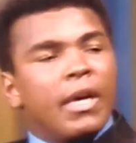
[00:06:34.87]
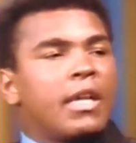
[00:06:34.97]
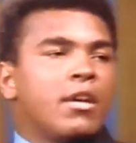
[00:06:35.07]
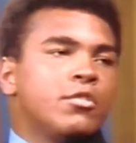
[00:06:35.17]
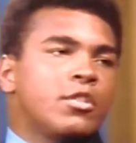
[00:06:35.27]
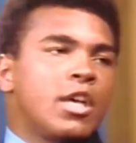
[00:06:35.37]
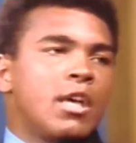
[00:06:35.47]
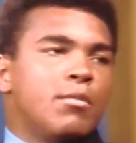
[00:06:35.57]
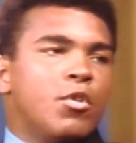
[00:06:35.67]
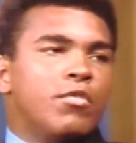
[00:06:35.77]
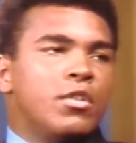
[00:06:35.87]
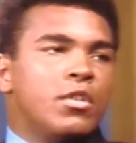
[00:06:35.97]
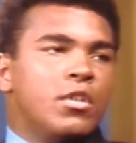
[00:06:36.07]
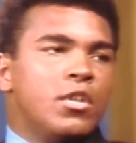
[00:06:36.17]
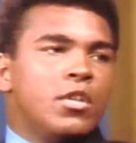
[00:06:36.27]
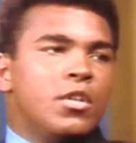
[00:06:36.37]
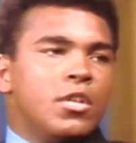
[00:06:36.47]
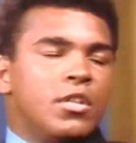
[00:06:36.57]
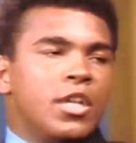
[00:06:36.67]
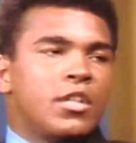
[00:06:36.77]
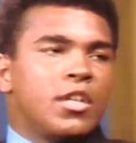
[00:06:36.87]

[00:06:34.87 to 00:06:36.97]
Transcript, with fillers: somebody else came over, uh,